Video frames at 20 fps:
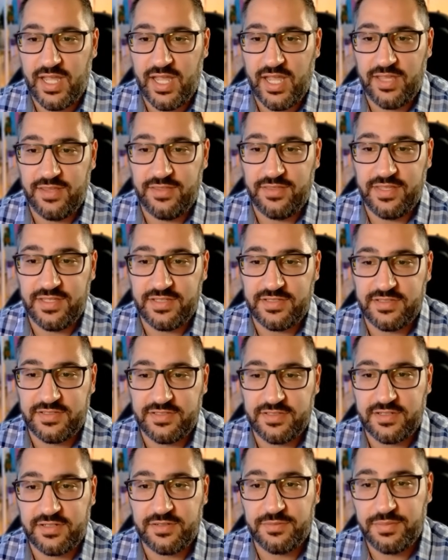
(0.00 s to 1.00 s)
And this
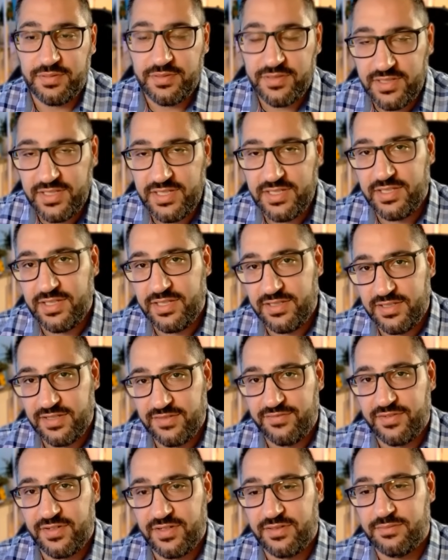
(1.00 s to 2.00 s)
is a completely
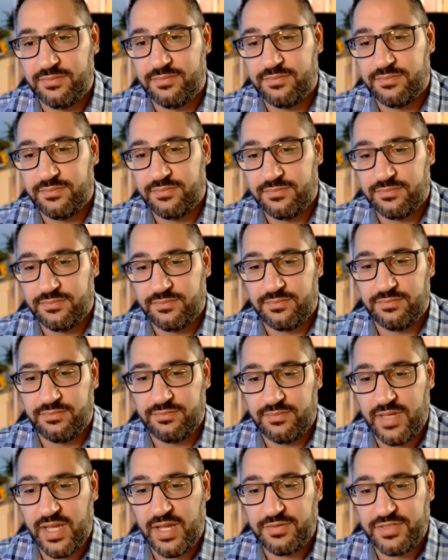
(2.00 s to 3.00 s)
different
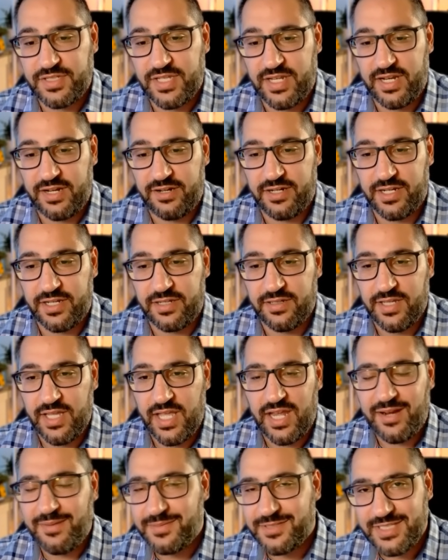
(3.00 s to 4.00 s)
outside area.
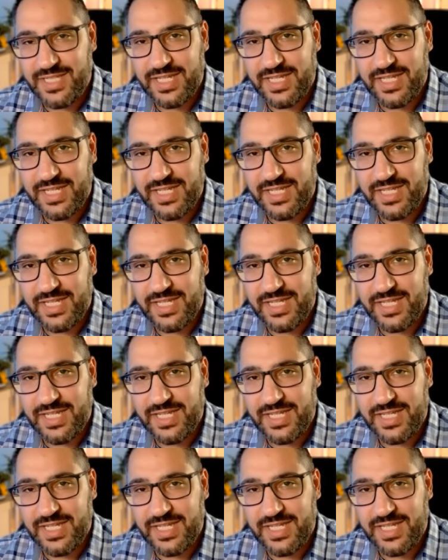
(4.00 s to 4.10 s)
And I'm not